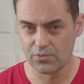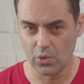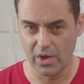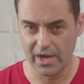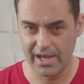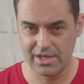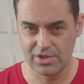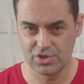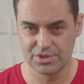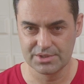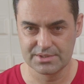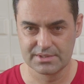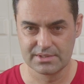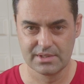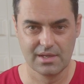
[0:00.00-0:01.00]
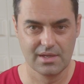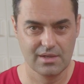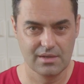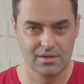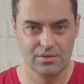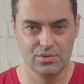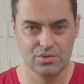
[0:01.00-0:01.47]
for ages
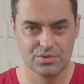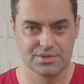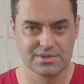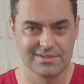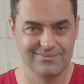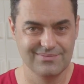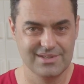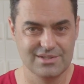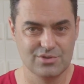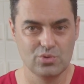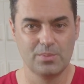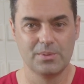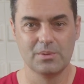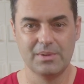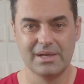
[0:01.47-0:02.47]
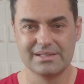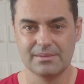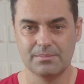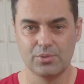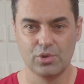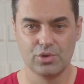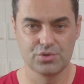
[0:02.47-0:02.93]
use this super bad
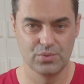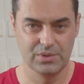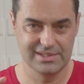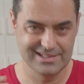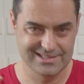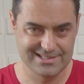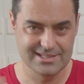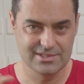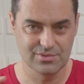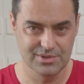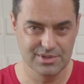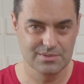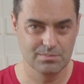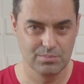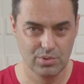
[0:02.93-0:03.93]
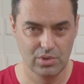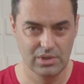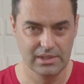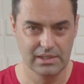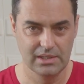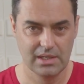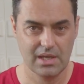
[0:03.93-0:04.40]
approach with accessories
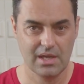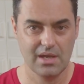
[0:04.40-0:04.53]
pulley.